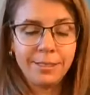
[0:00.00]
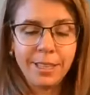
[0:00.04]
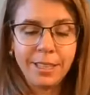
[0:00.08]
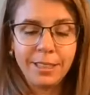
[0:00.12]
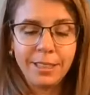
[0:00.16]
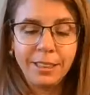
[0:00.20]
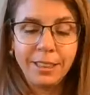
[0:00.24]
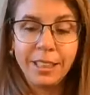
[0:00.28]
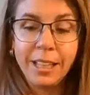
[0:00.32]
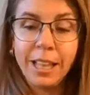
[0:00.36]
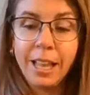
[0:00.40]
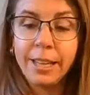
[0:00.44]
They
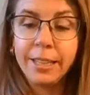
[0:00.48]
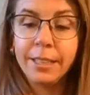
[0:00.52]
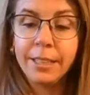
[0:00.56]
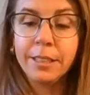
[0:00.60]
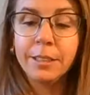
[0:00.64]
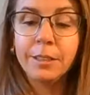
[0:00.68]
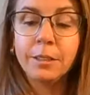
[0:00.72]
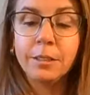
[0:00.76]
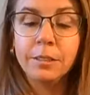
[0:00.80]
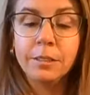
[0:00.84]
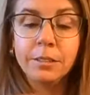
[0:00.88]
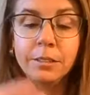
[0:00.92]
like
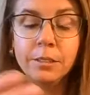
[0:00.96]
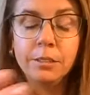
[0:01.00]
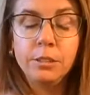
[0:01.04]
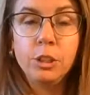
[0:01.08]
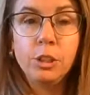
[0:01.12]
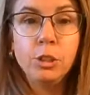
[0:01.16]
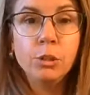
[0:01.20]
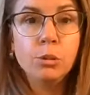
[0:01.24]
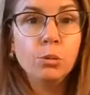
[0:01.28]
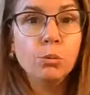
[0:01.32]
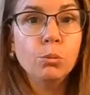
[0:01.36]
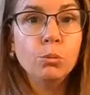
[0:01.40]

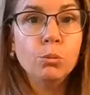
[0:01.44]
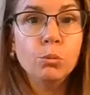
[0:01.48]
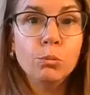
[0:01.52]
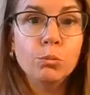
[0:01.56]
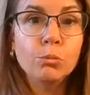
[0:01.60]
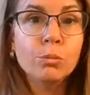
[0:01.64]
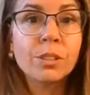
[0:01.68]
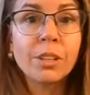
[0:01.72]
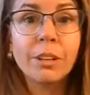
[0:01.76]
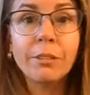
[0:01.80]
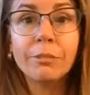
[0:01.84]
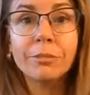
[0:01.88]
you
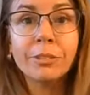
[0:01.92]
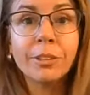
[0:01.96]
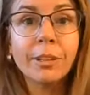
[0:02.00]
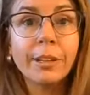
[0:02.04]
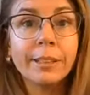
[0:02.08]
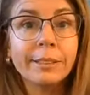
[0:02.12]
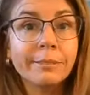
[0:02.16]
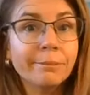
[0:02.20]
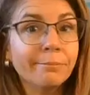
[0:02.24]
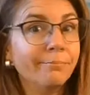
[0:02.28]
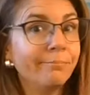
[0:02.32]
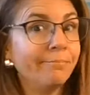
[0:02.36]

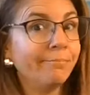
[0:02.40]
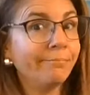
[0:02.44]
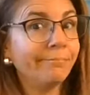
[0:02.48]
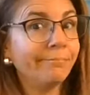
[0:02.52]
suffering.